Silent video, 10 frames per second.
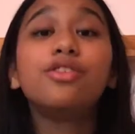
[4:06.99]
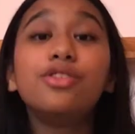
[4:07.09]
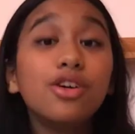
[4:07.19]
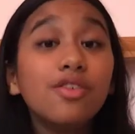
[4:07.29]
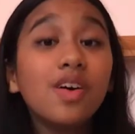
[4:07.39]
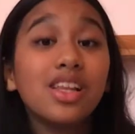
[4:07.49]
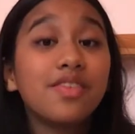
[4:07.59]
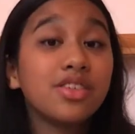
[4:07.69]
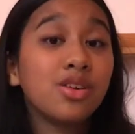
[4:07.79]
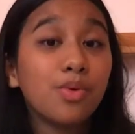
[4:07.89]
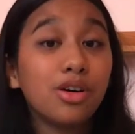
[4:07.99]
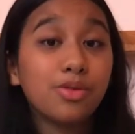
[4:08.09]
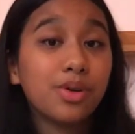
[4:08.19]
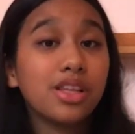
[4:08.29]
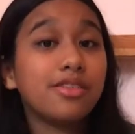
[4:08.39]
Nova lives in a
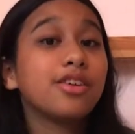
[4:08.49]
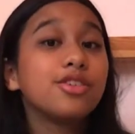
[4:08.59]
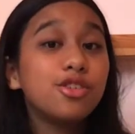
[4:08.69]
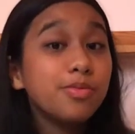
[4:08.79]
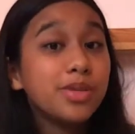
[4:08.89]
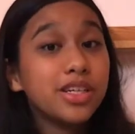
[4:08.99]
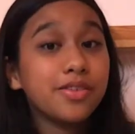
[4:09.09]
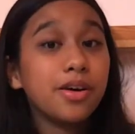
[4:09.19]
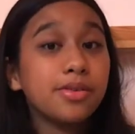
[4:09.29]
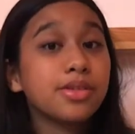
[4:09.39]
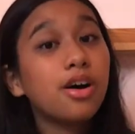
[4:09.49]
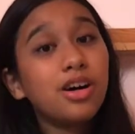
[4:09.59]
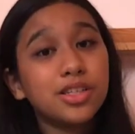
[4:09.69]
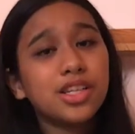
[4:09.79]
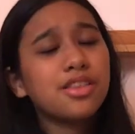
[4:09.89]
world where there are superheroes
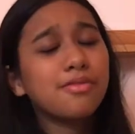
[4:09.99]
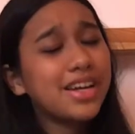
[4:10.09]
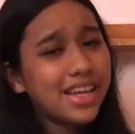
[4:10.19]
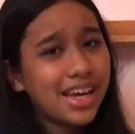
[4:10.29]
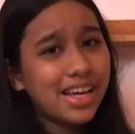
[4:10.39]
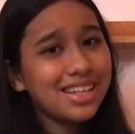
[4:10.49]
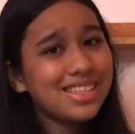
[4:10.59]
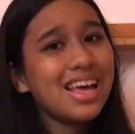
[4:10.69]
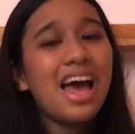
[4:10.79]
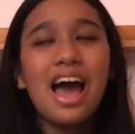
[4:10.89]
called the Renegades